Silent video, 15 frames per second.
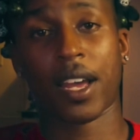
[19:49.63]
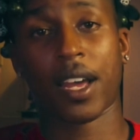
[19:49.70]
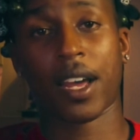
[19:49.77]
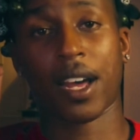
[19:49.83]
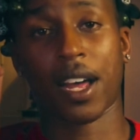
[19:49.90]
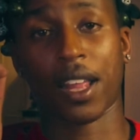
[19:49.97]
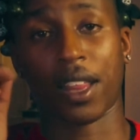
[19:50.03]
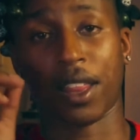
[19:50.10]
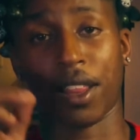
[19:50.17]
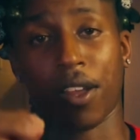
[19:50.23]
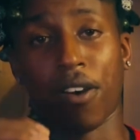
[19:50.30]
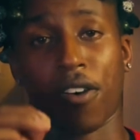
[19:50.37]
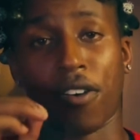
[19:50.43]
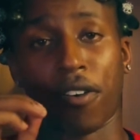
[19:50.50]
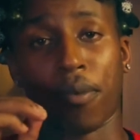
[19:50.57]
a
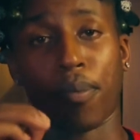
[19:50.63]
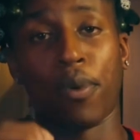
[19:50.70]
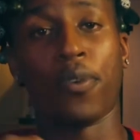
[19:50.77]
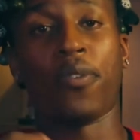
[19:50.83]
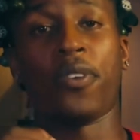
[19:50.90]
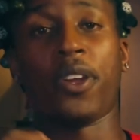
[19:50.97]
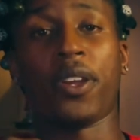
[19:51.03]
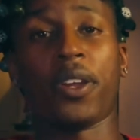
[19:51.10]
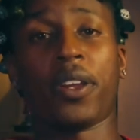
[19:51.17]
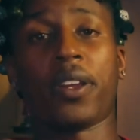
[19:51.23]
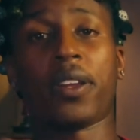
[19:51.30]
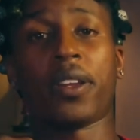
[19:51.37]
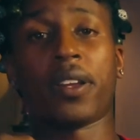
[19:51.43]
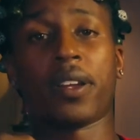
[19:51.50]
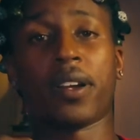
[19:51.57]
long movie
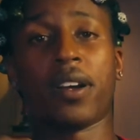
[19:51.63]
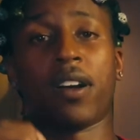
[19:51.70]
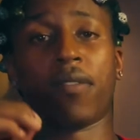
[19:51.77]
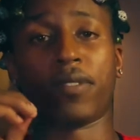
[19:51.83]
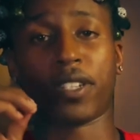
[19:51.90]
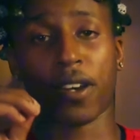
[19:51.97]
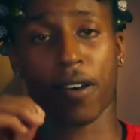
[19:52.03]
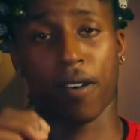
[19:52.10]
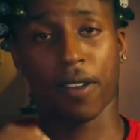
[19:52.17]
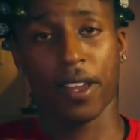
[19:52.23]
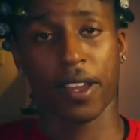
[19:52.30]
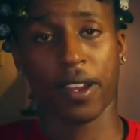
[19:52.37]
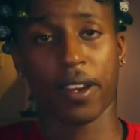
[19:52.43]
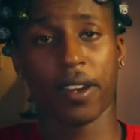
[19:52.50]
of talking.